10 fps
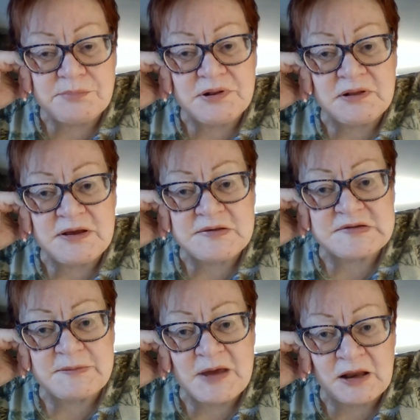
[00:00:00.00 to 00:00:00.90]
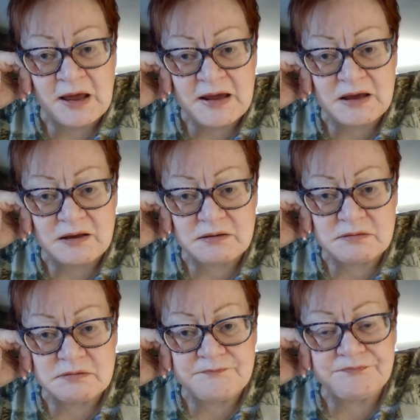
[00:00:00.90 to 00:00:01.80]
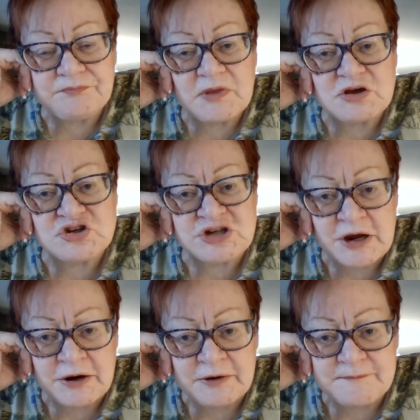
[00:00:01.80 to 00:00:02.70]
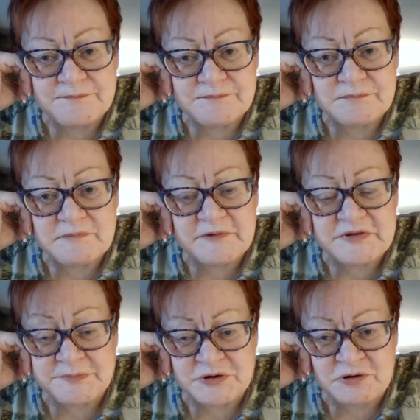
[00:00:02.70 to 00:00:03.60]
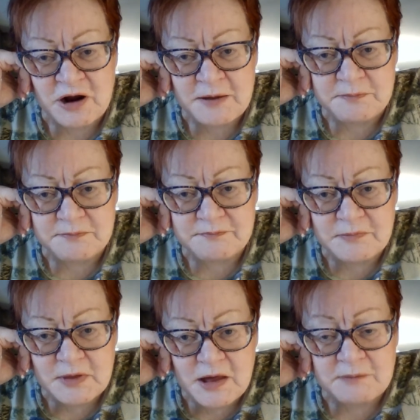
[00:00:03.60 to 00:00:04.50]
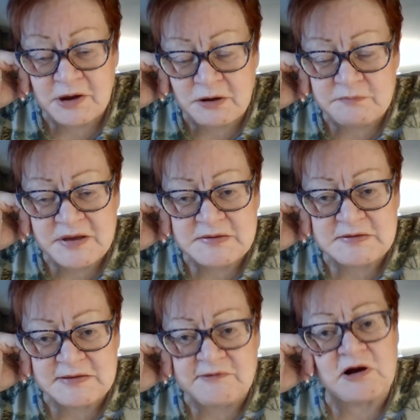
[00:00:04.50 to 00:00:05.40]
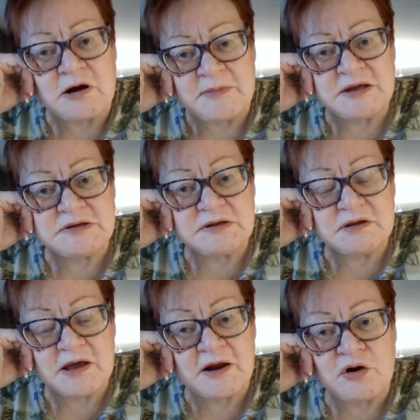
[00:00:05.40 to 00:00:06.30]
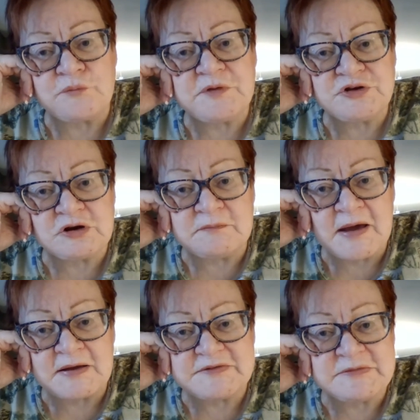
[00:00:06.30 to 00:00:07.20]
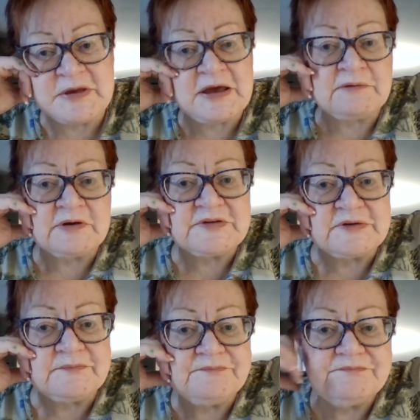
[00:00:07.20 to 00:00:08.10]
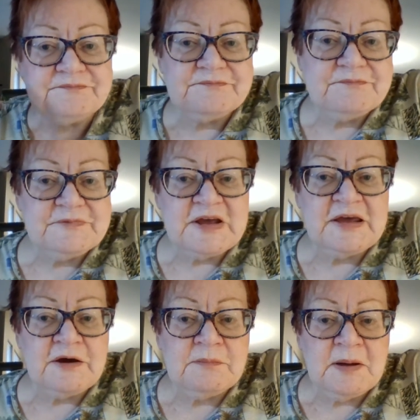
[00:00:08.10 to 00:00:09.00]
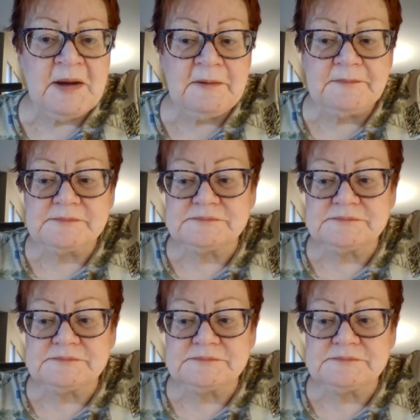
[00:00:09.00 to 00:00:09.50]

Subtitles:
please give me a like, share, subscribe, and by all means leave a comment, and I hope that you'll come back and see me again real soon. Take care. Bye-bye.